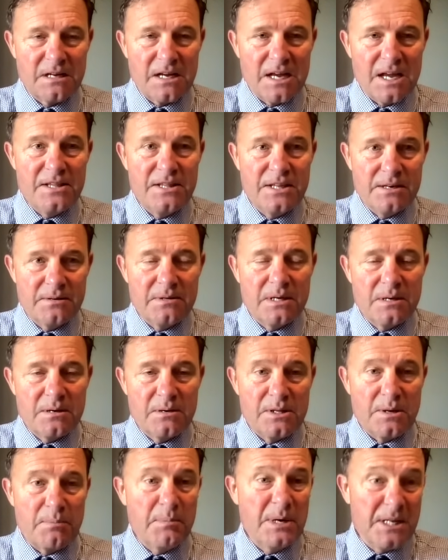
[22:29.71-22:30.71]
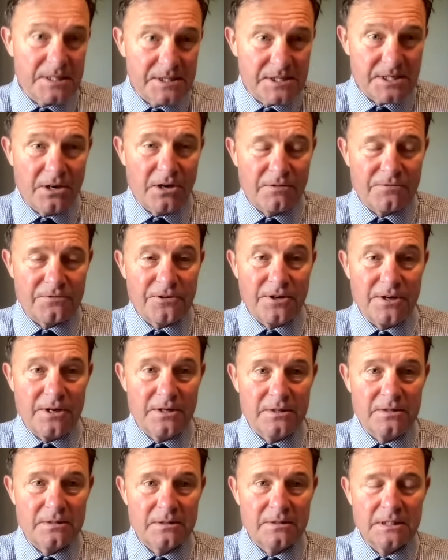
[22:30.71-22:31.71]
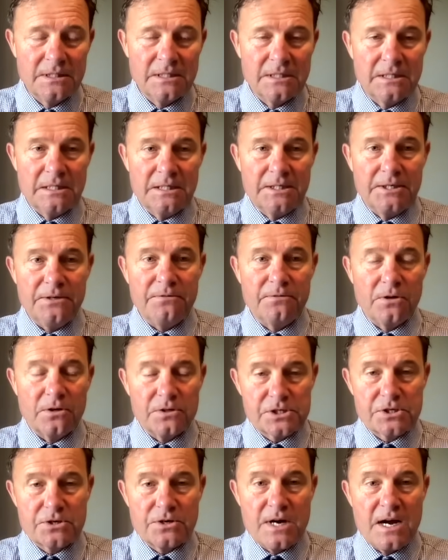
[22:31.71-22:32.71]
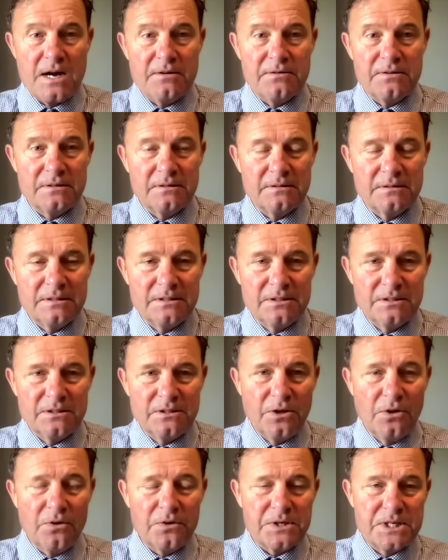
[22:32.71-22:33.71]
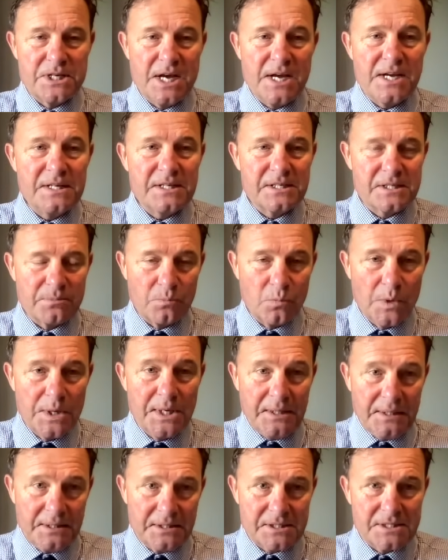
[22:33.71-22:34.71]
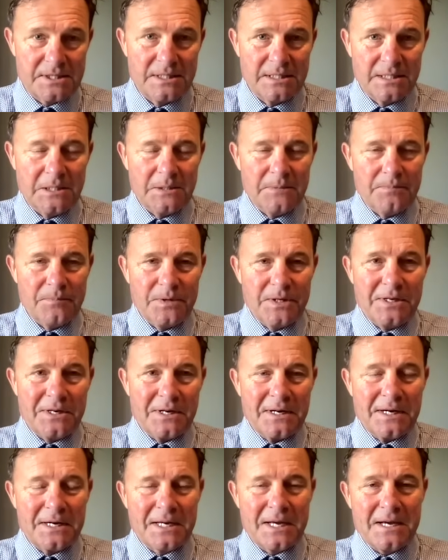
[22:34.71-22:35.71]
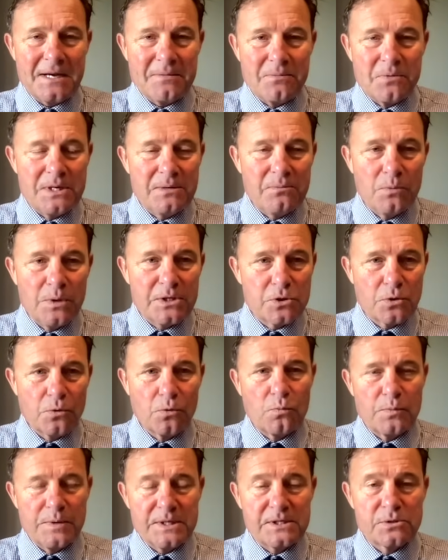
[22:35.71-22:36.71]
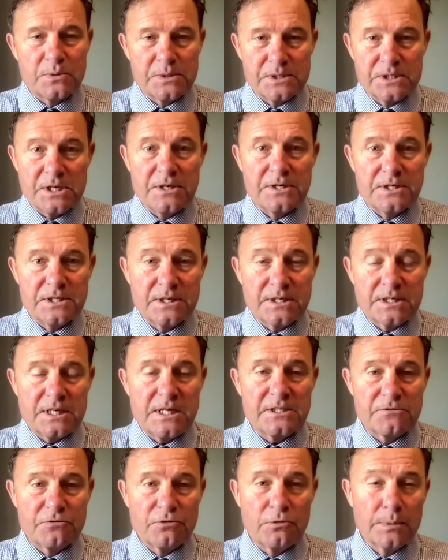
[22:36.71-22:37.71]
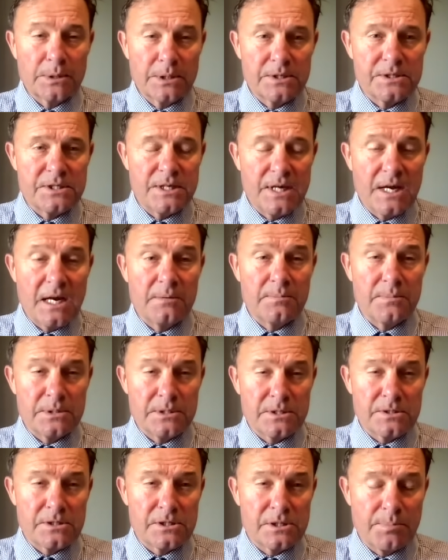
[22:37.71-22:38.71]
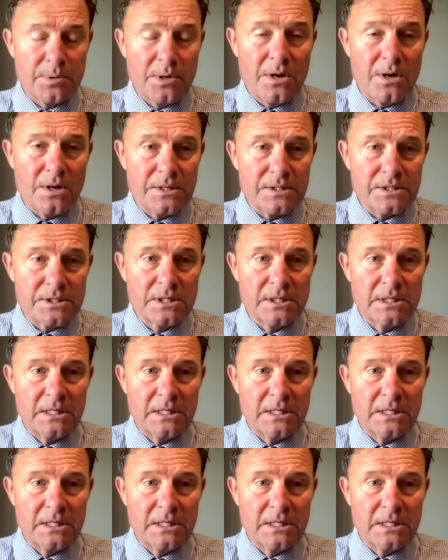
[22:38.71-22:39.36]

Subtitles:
in the minutes after you've lost ground, not days and weeks. Again, we talked, this was so successful because the element of surprise.